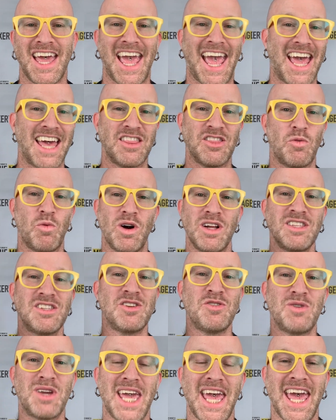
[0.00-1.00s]
And the
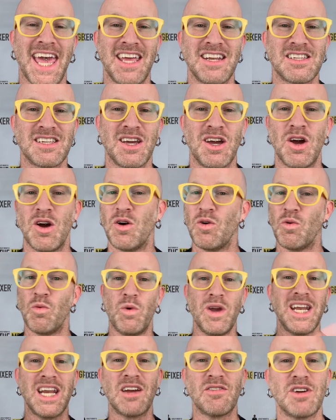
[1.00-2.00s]
ones who can't,
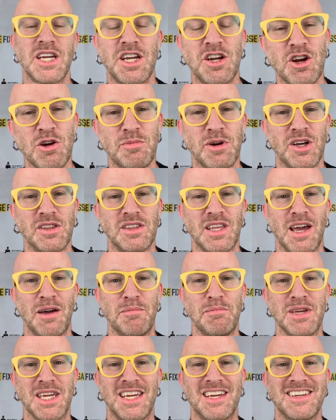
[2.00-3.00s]
we never hear about
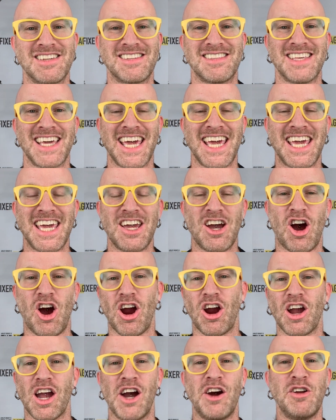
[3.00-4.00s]
them because they
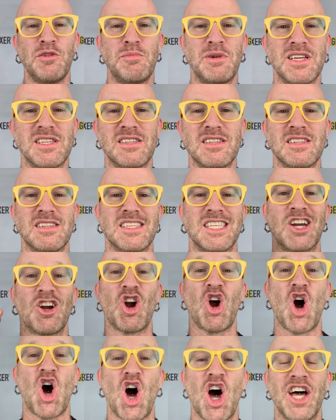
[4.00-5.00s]
are out of business,
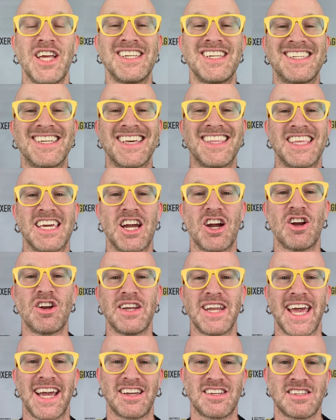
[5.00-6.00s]
they're on to their
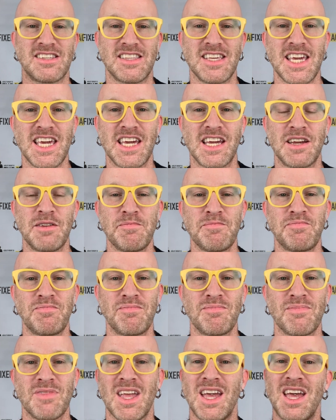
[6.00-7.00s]
next thing
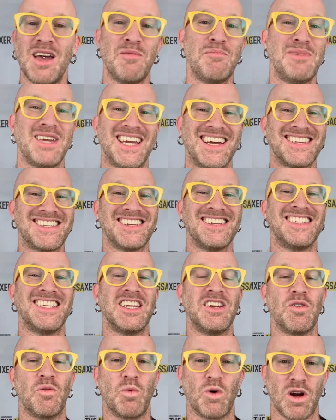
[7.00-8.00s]
because it
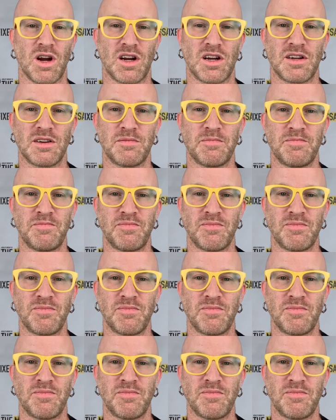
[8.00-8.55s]
didn't work.